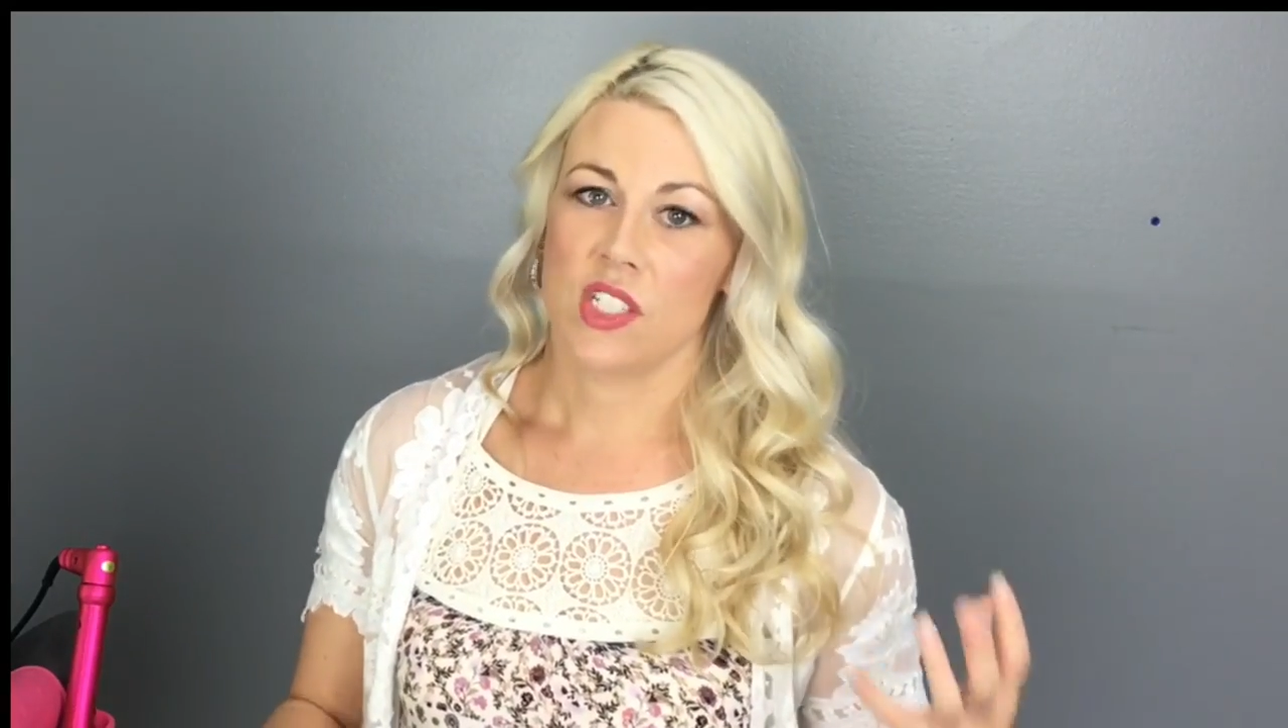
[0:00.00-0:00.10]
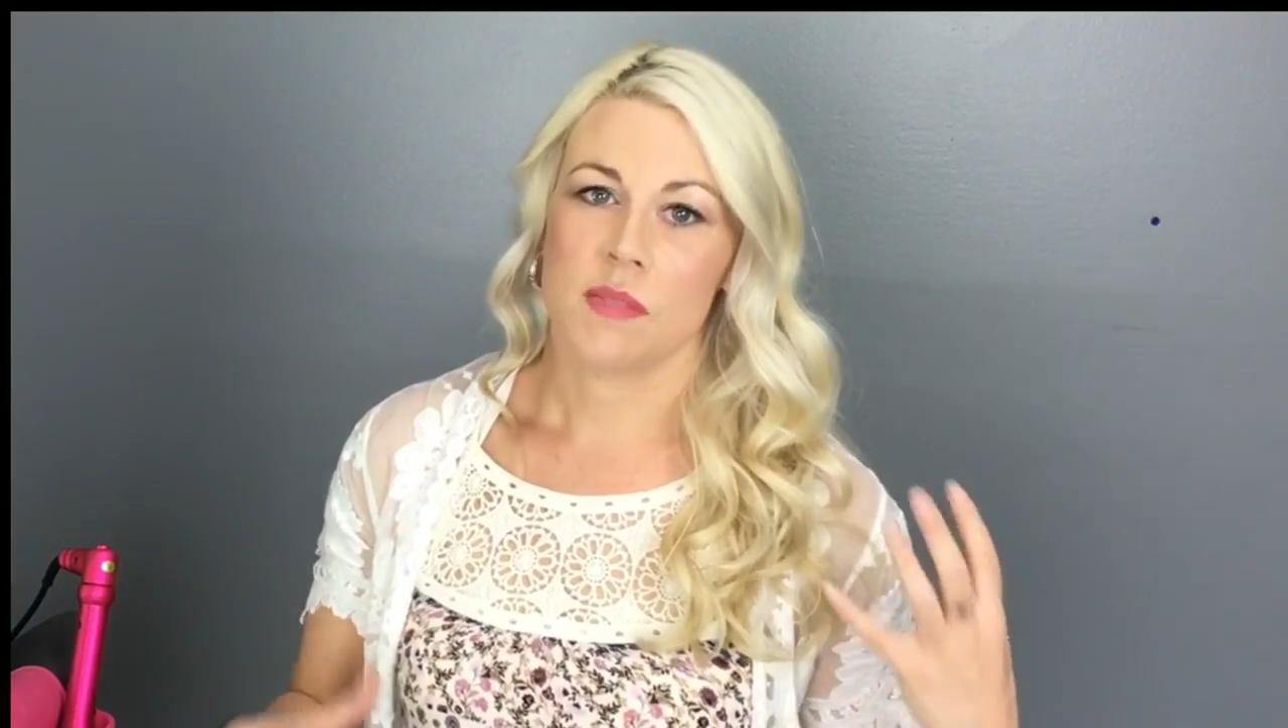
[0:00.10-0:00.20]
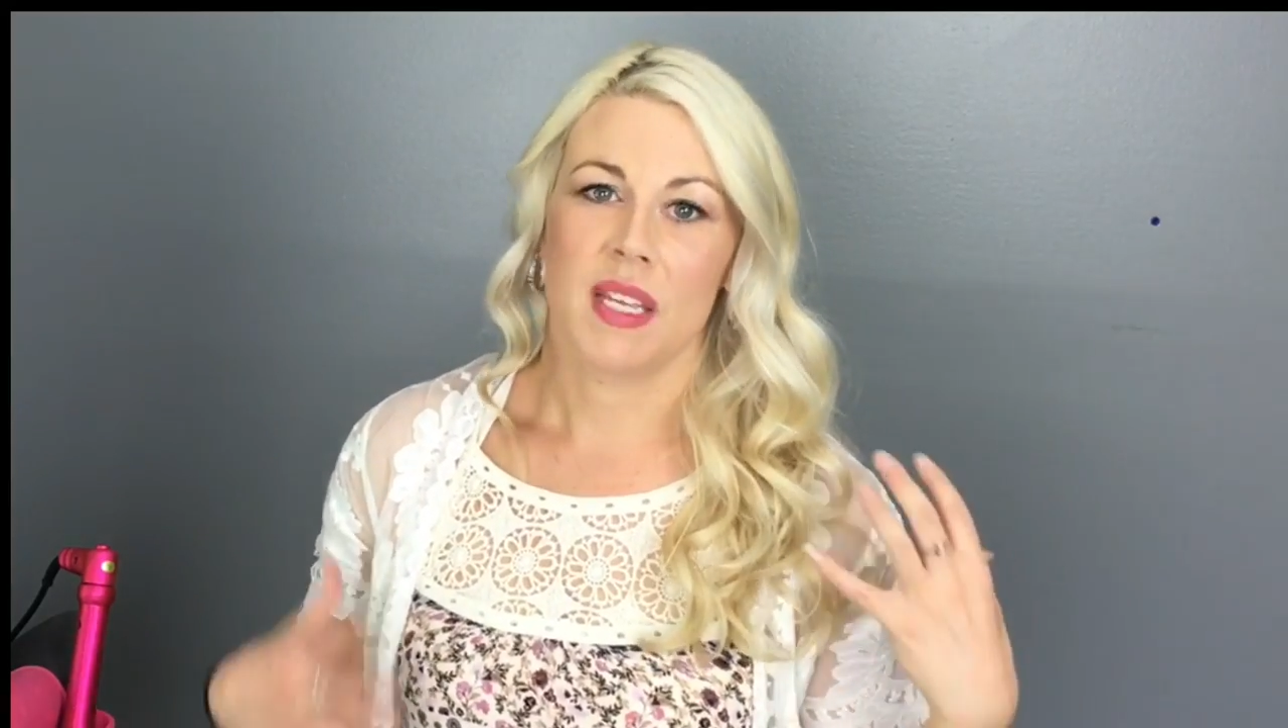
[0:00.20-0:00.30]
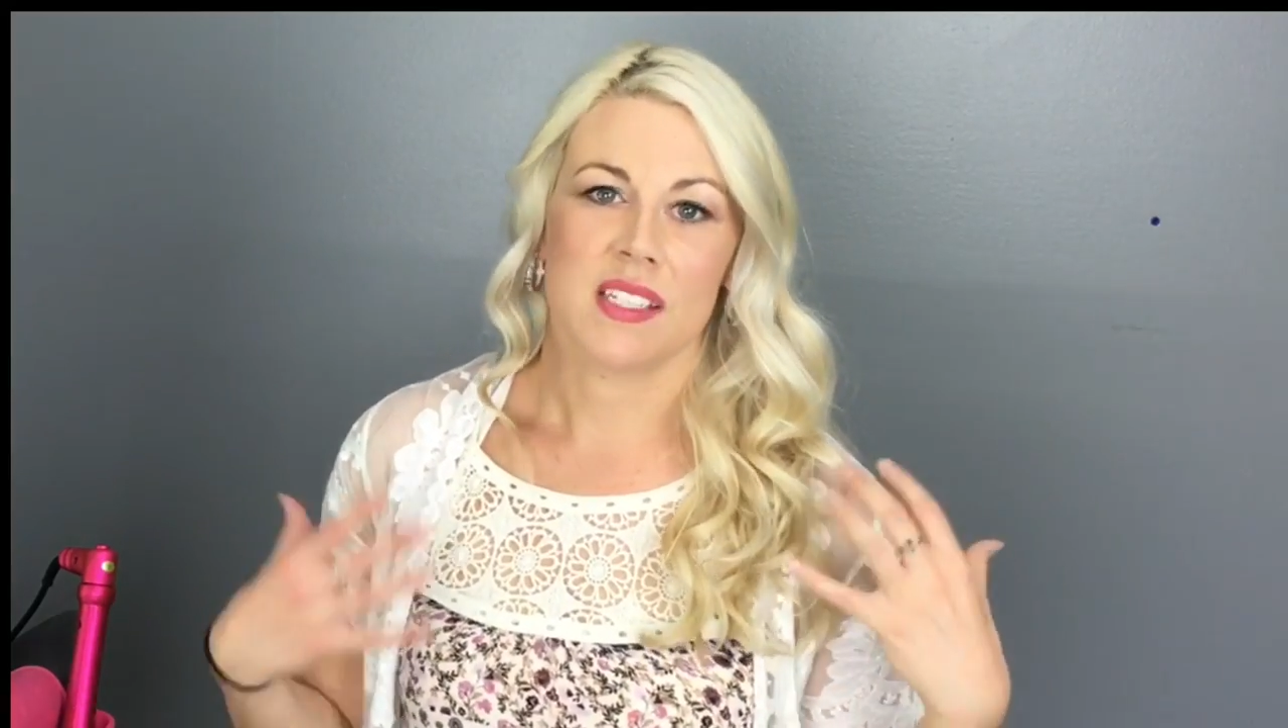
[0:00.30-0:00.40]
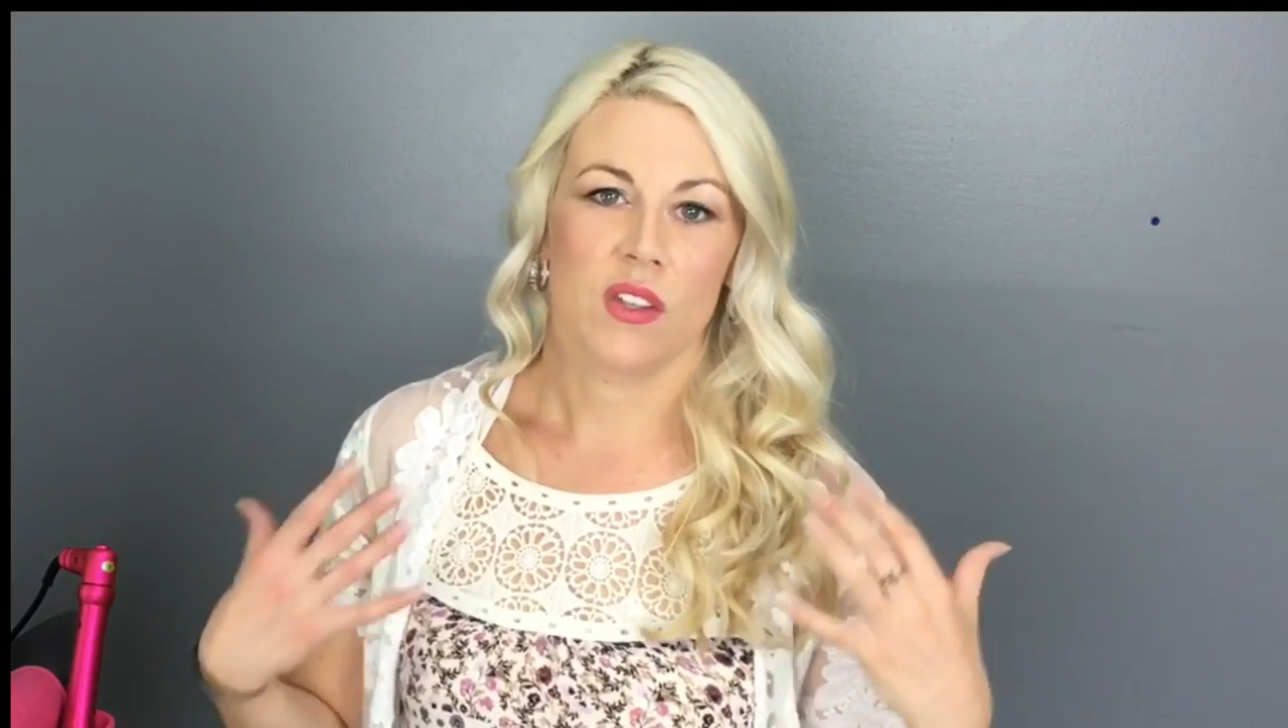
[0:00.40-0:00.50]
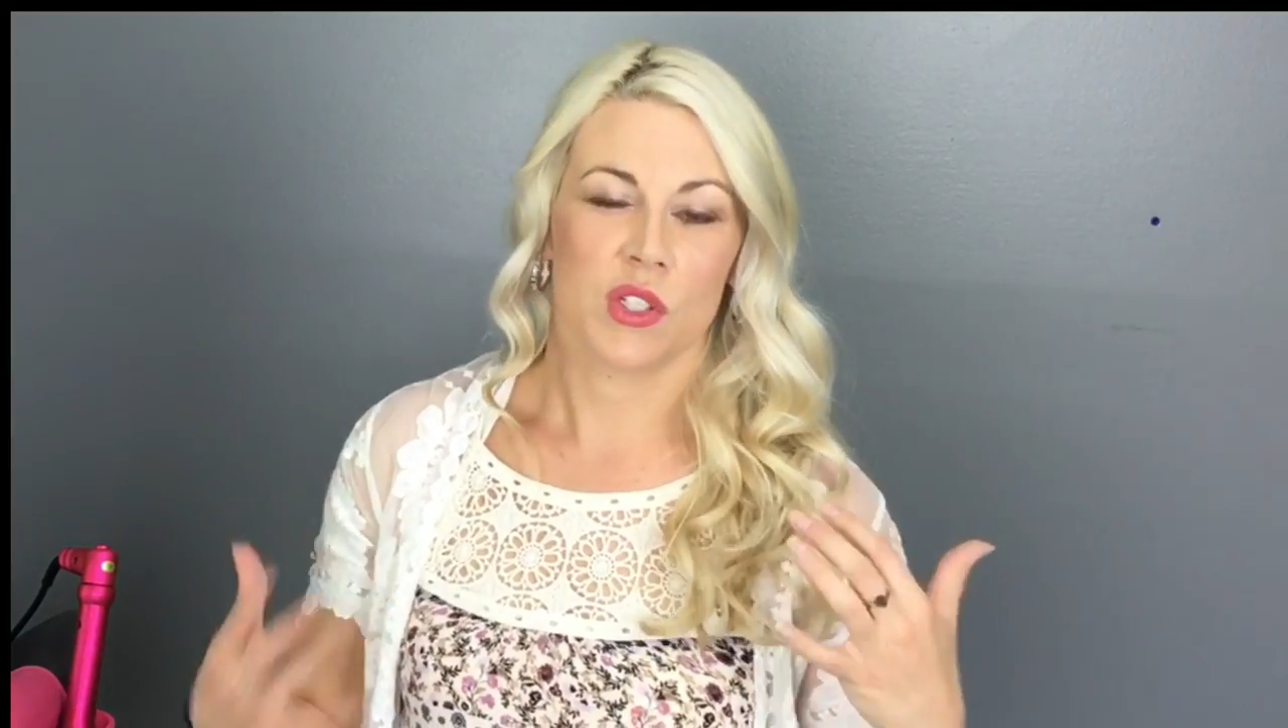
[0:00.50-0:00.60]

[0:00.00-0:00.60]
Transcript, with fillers: just makes it